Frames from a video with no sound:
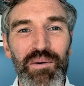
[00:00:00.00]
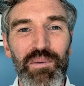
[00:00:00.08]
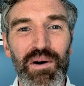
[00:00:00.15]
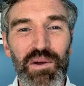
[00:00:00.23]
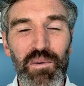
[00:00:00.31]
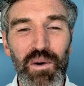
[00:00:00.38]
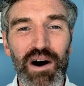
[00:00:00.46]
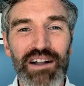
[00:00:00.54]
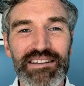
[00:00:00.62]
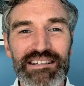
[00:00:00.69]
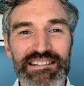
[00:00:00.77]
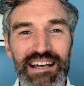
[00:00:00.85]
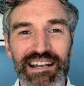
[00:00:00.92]
Well, the world
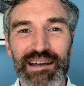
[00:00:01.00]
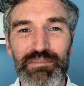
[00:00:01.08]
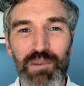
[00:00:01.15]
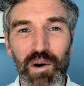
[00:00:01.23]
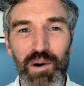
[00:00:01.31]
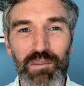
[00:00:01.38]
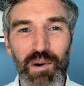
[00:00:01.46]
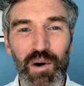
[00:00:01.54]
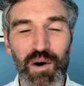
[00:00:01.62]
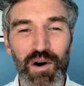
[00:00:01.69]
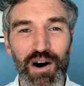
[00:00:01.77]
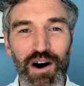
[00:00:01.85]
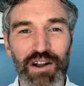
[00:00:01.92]
is certainly more and
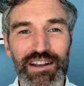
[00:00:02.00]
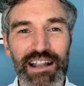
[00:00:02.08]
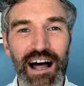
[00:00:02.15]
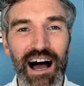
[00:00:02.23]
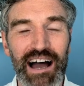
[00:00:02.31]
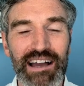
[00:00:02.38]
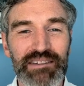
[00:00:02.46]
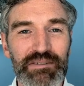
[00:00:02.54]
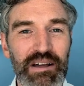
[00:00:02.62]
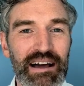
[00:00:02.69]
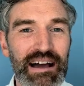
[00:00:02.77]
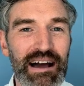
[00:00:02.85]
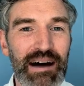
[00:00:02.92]
more online.
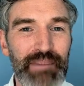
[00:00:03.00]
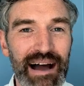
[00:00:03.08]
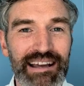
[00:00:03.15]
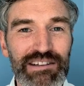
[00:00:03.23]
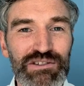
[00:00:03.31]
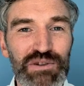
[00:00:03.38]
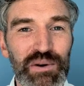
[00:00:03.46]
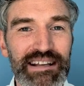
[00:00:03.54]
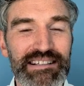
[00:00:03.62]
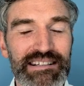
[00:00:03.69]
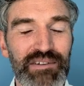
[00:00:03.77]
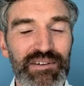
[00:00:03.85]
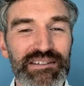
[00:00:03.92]
Back in
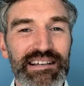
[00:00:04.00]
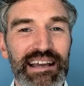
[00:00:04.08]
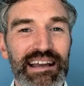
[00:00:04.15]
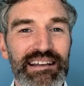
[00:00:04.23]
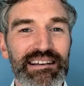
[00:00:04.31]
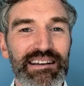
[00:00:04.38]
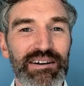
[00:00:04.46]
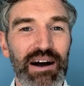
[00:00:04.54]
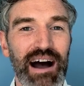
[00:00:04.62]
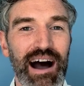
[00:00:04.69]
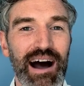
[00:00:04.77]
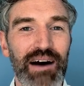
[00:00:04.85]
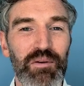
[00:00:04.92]
2017,
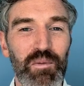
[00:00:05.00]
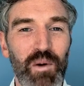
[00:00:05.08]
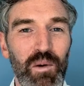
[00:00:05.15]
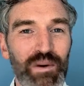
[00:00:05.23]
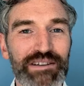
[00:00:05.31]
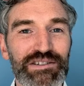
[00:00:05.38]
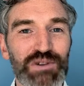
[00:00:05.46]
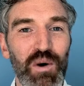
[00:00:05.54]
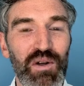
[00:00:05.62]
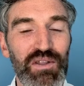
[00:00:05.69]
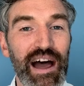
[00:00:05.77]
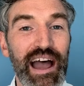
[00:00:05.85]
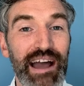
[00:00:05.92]
what we
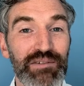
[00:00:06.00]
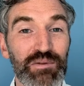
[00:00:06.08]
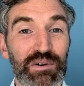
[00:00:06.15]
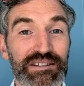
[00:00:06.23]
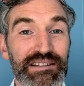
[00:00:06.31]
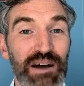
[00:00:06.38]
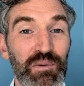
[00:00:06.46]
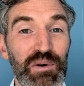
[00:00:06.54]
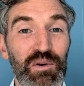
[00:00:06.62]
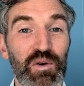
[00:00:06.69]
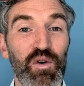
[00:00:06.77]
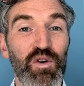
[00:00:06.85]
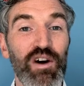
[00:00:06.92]
saw then was that we
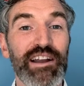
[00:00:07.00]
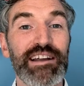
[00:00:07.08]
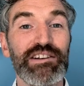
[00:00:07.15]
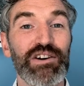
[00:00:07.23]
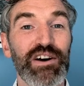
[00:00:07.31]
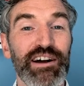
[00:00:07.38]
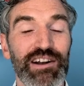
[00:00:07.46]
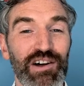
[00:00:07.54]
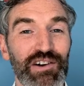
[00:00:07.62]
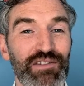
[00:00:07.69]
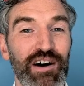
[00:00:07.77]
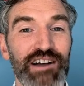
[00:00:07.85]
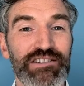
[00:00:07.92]
were already doing a lot
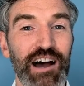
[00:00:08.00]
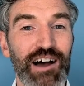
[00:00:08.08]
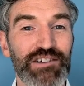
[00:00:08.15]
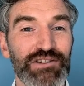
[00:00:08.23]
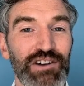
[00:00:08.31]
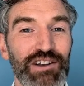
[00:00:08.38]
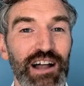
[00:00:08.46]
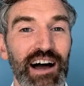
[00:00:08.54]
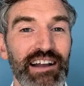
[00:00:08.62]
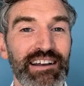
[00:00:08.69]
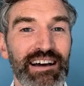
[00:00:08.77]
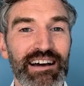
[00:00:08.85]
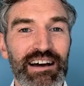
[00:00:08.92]
of our tasks
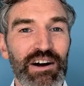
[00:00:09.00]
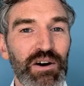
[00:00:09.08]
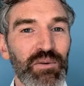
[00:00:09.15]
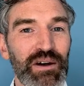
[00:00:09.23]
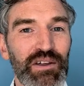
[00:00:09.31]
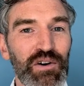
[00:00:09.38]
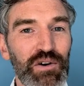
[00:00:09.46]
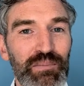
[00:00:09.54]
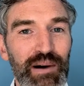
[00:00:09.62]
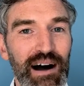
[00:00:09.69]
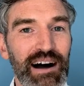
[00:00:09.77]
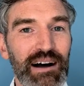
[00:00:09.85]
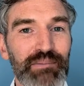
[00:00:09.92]
online with
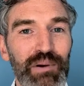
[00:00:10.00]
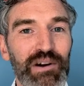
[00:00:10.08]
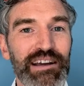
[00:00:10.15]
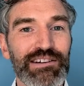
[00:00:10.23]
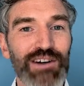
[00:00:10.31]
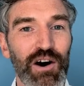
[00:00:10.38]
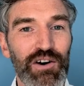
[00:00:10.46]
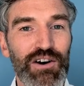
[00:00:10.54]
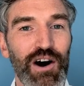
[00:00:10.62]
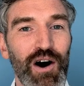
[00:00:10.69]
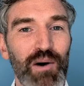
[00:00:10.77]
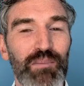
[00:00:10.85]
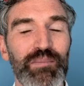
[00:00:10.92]
Uber,
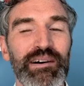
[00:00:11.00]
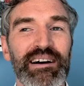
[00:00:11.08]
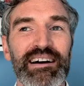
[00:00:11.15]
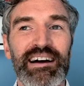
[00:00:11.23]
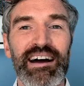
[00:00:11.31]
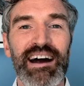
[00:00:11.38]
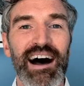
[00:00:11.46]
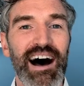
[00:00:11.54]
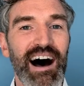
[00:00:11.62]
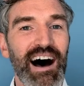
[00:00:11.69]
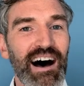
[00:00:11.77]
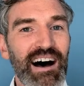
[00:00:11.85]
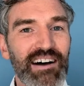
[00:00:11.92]
Booking.com,
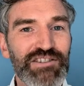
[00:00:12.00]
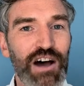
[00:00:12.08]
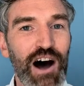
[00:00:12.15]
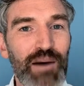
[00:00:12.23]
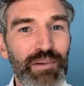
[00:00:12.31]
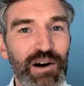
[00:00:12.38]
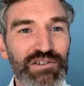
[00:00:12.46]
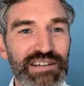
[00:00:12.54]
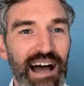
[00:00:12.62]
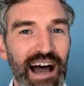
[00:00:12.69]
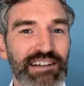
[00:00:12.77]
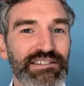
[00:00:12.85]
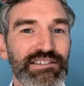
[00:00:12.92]

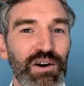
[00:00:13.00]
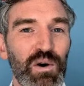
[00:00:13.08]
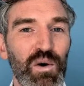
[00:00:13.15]
TurboTax.